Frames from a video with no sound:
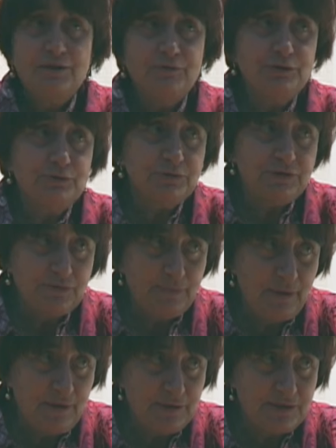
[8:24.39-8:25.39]
If we do it in
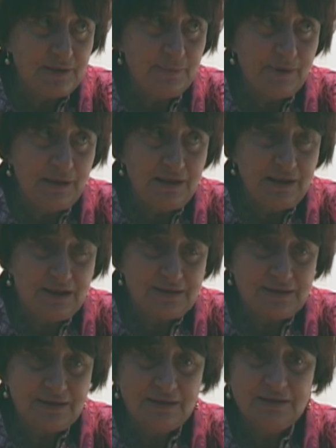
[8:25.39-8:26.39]
Paris, they pay
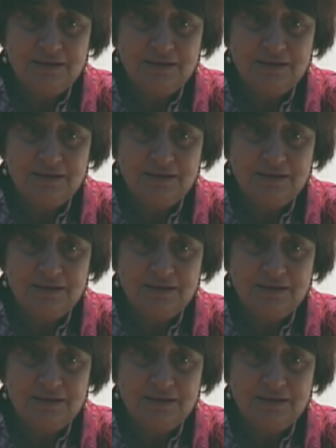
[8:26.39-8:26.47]
less